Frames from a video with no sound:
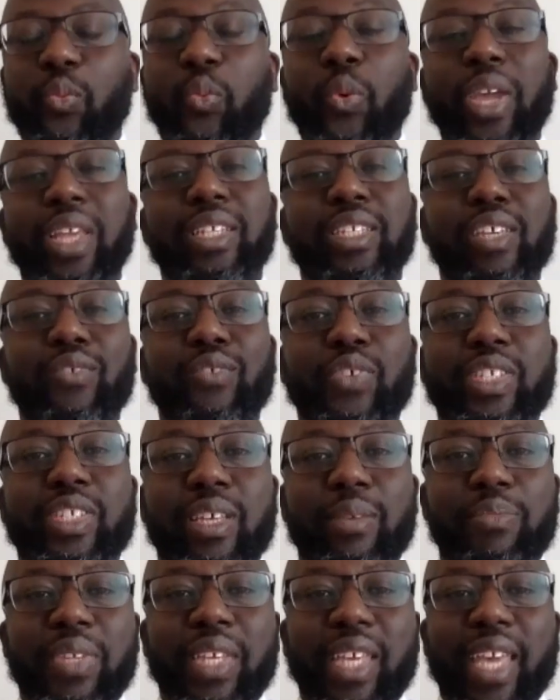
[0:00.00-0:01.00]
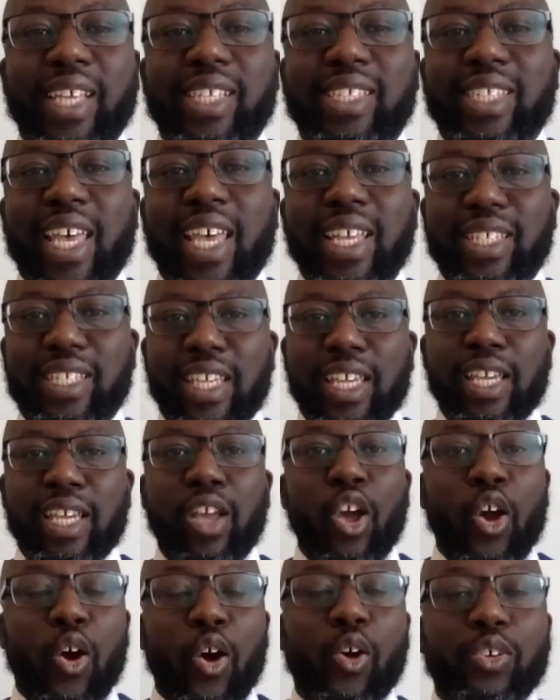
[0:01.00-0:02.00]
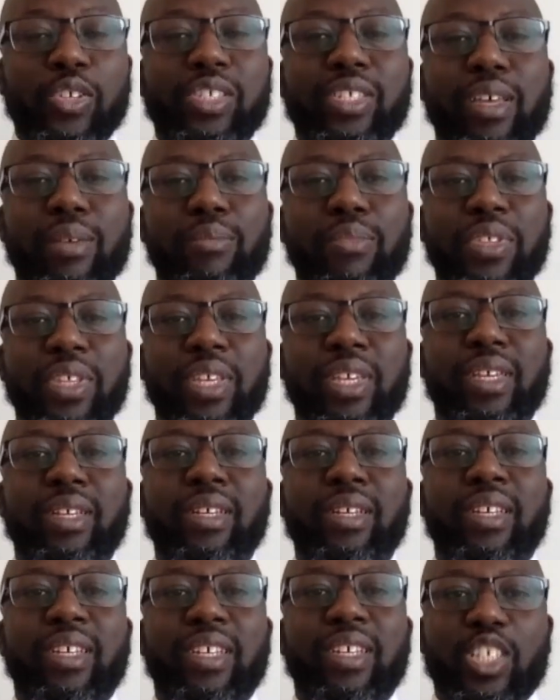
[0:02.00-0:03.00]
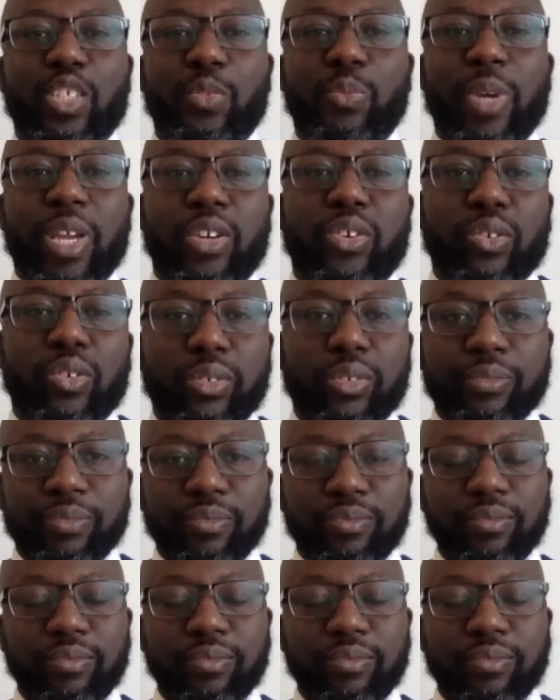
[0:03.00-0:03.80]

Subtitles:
waiting for something exciting or something special.